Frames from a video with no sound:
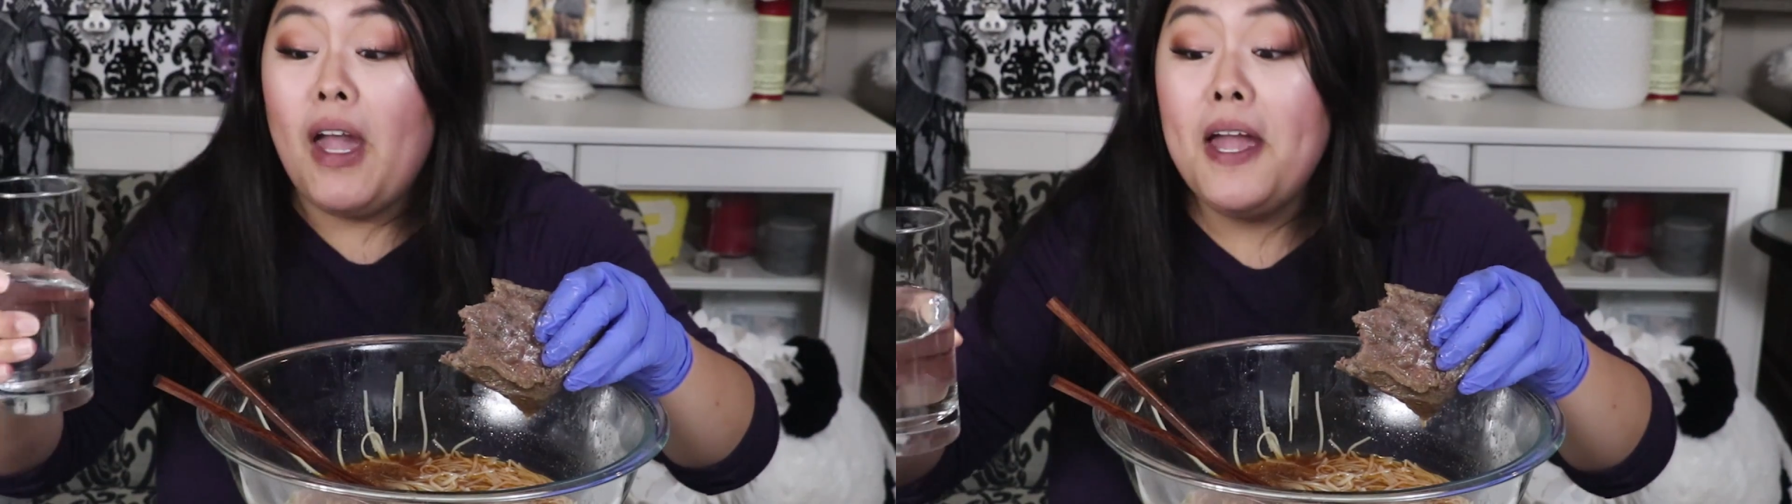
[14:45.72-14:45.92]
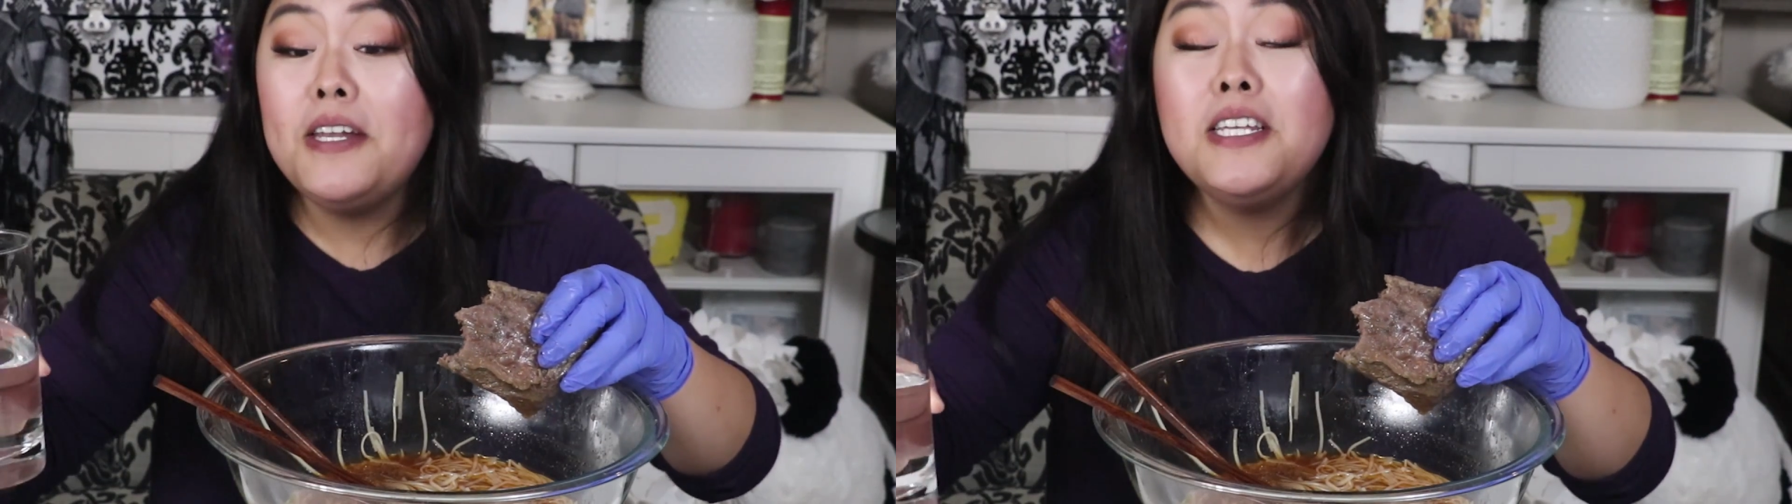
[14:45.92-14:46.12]

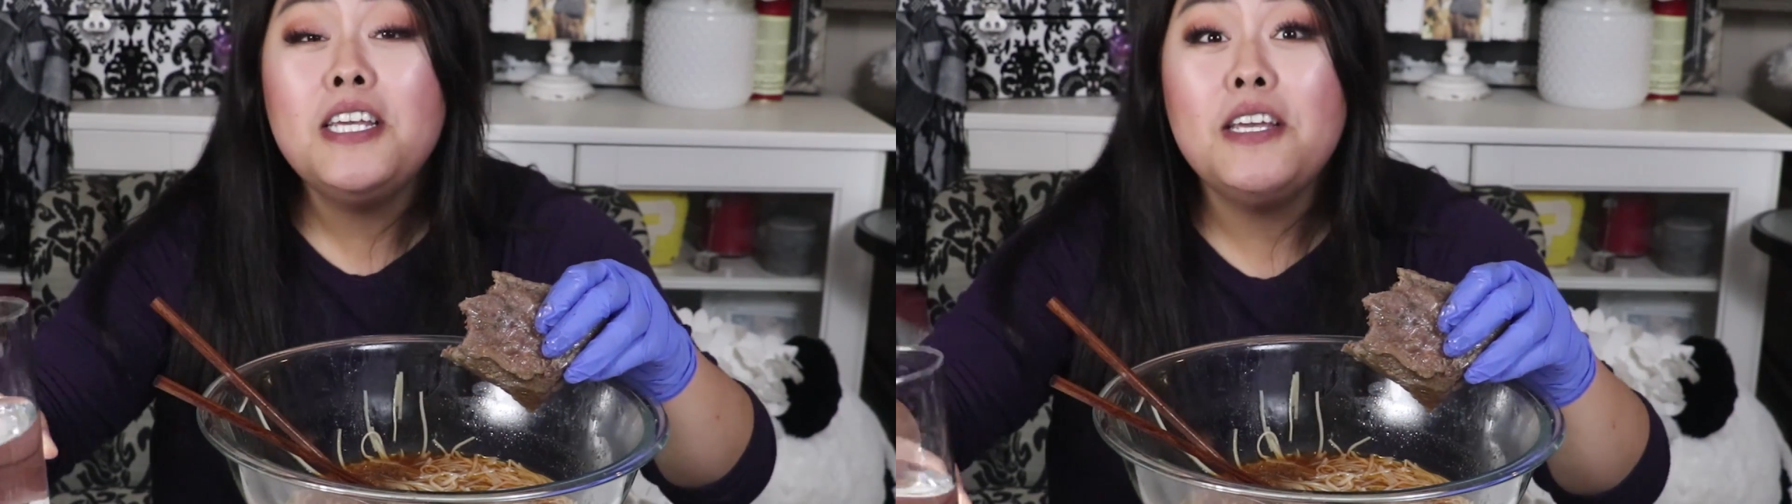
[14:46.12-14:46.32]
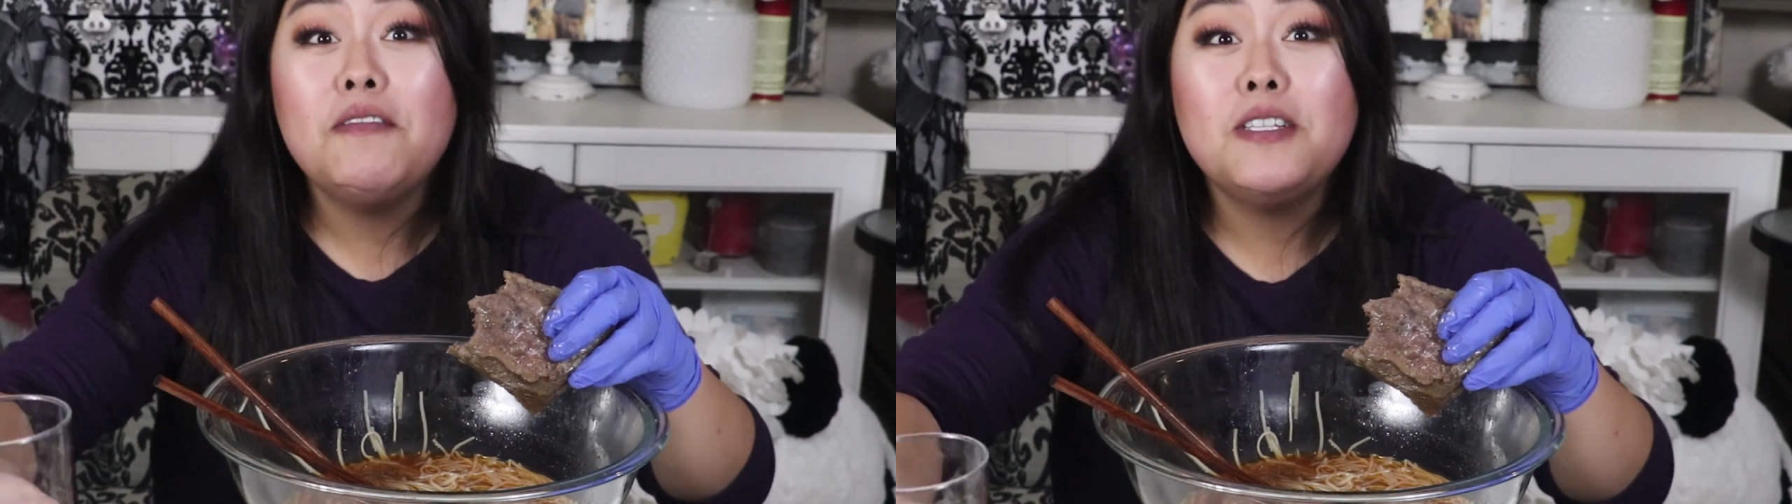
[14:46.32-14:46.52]
And
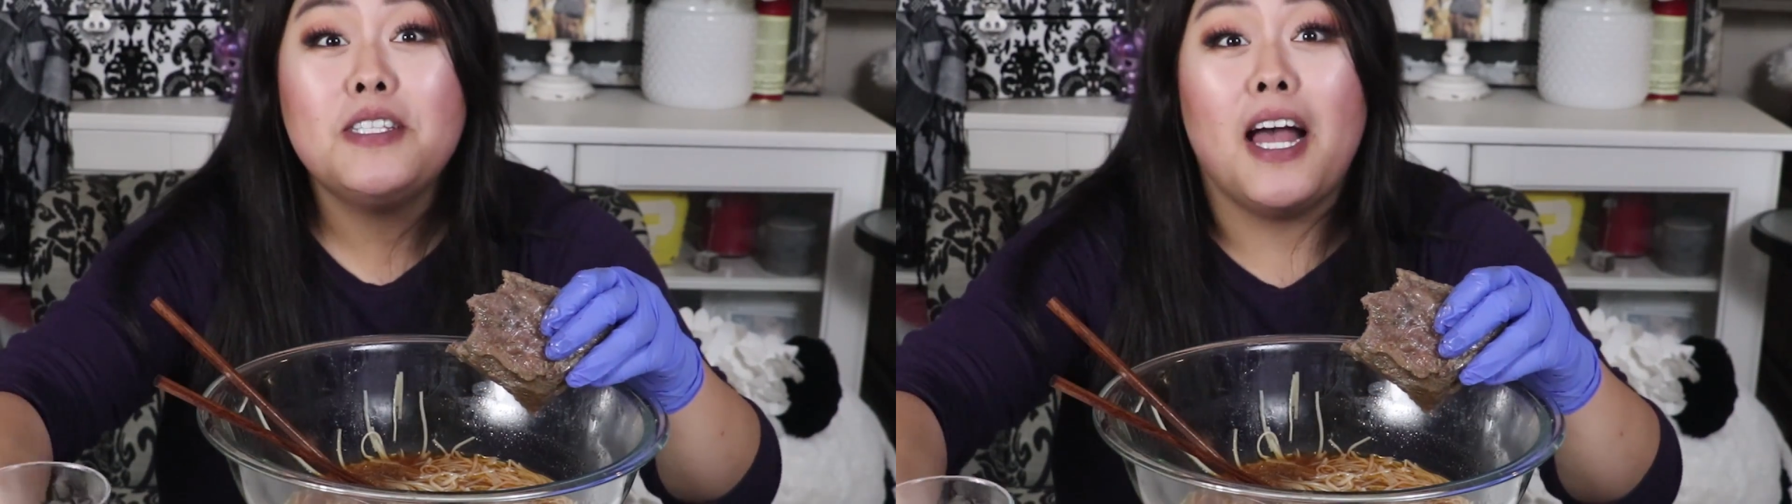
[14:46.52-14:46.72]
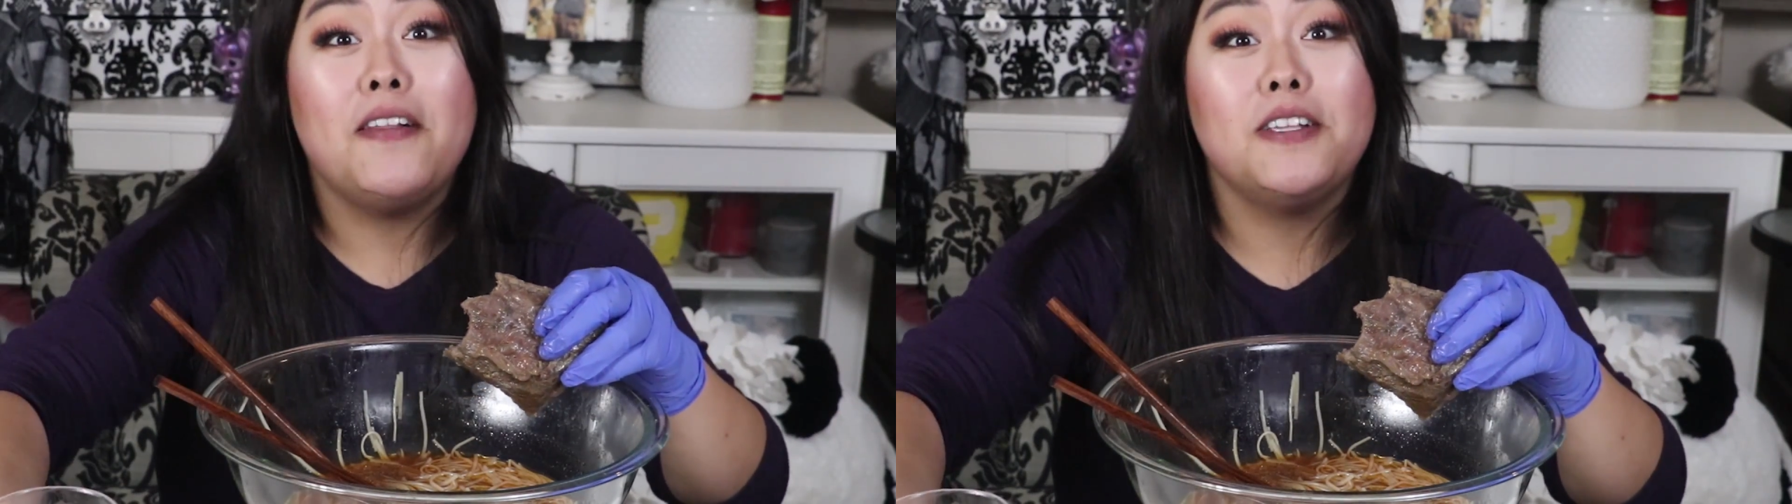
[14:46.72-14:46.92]
he even said,